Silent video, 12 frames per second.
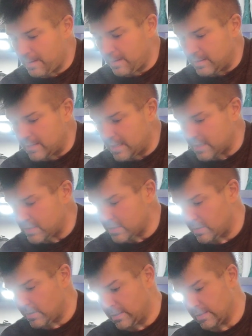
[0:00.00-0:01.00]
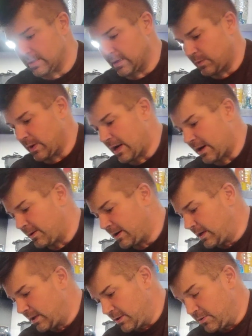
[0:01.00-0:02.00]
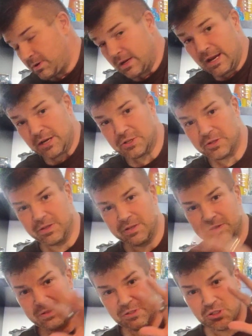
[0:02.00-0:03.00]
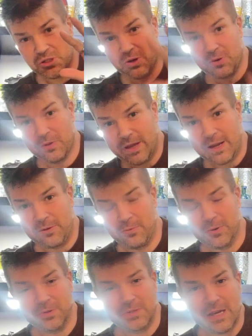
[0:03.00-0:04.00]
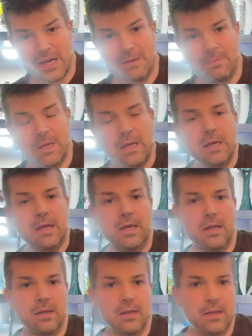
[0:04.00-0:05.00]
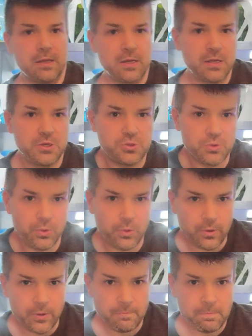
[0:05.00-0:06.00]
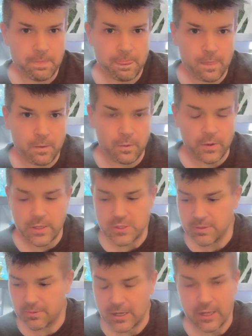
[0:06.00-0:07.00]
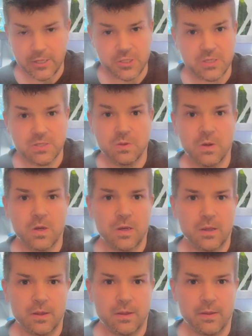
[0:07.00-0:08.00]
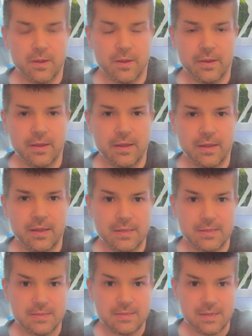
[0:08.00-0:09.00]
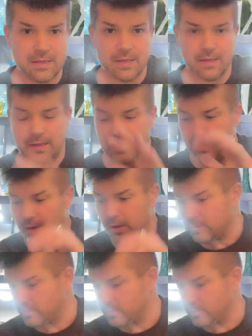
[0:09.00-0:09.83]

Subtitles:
tester, and it's like, wow, you can actually show that in real time, and any jeweler or any gemologist and they can see it and they know.